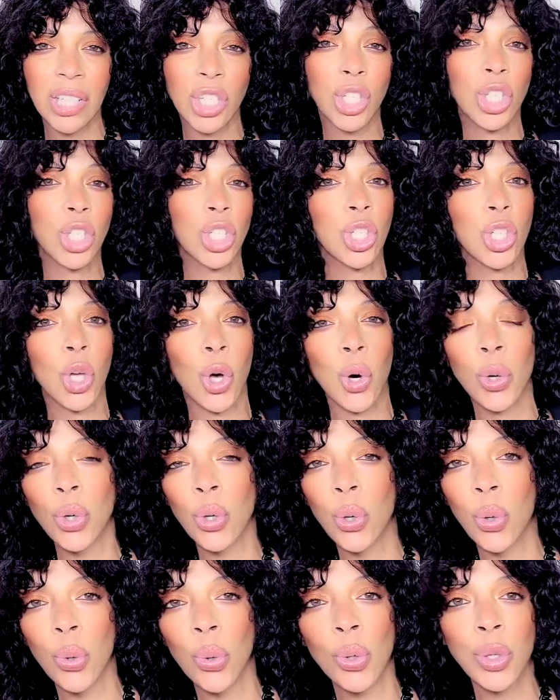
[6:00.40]
So
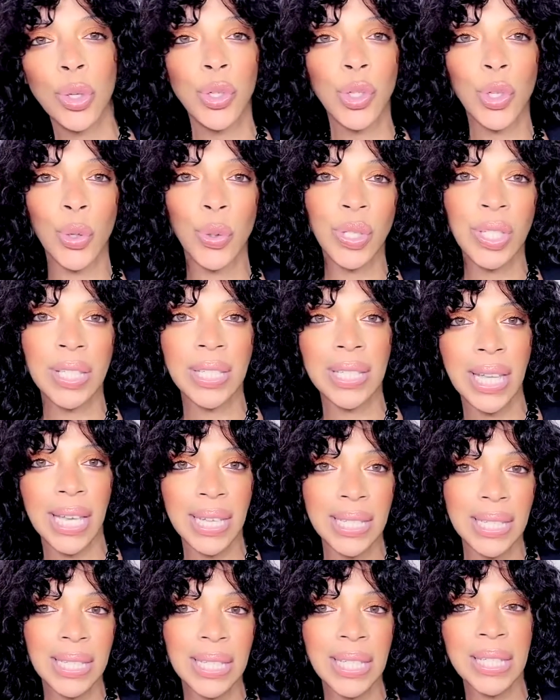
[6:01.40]
cool and so
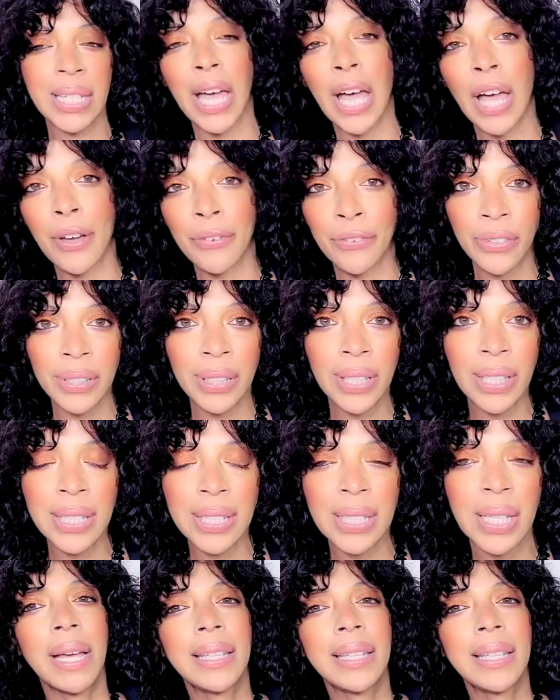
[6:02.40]
sexy and effortless.